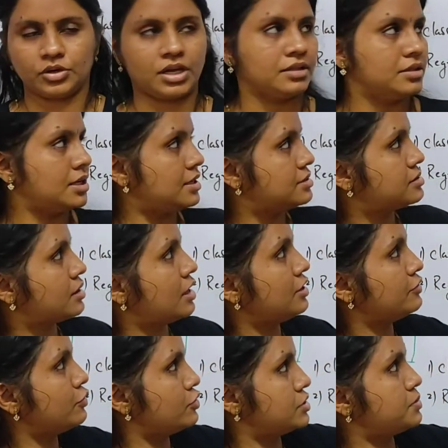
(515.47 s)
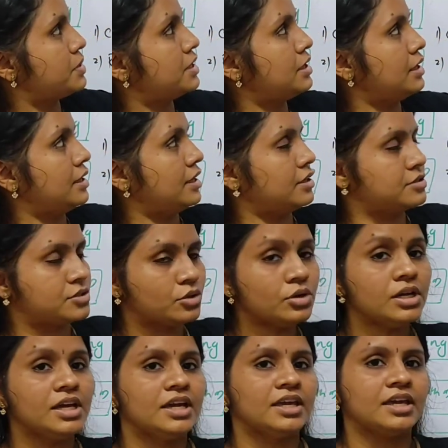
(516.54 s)
Okay, that is reinforcement learning. So
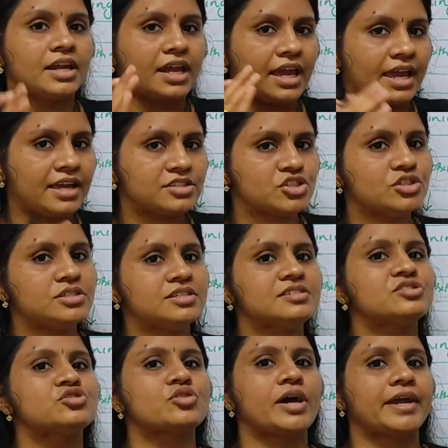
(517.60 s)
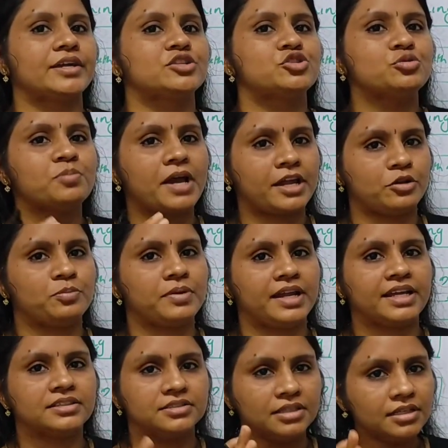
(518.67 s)
here agent is trying to
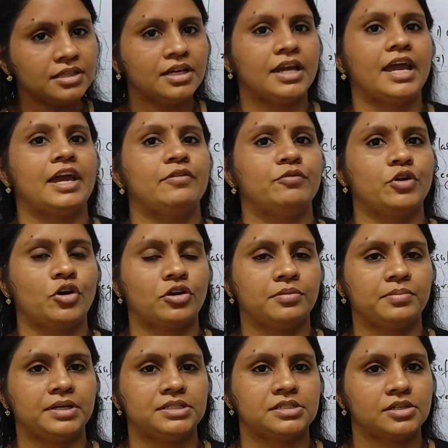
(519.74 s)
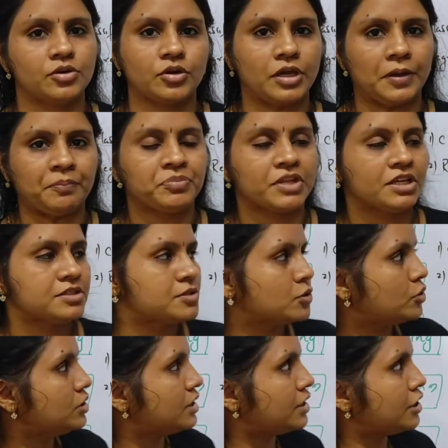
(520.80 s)
manipulate the environment. Okay,
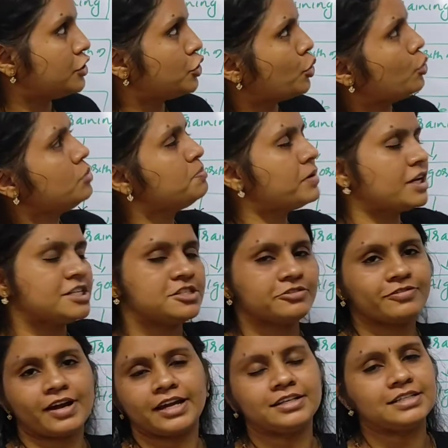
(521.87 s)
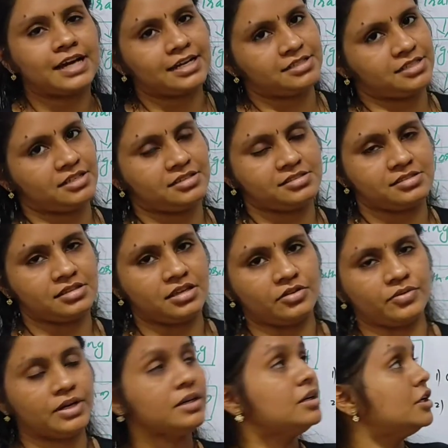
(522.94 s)
so here no predefined data is
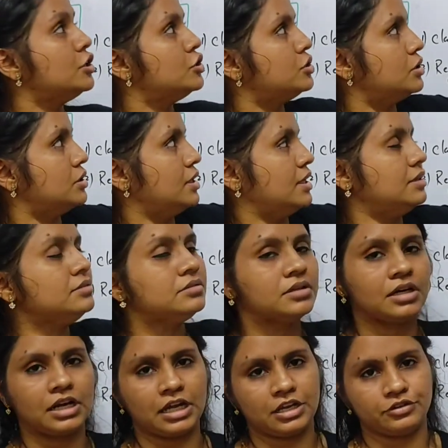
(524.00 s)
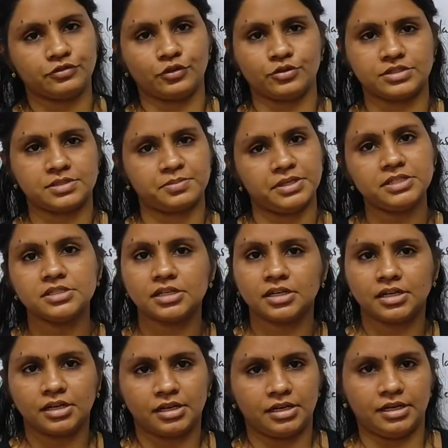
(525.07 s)
given in reinforcement
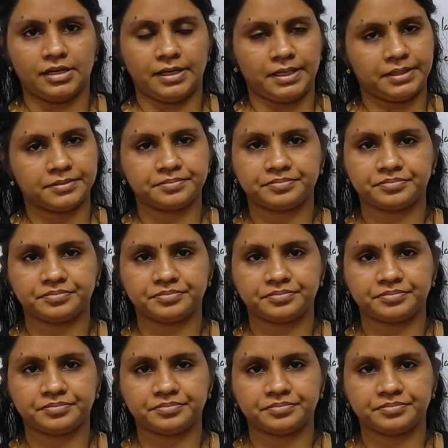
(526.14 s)
learning.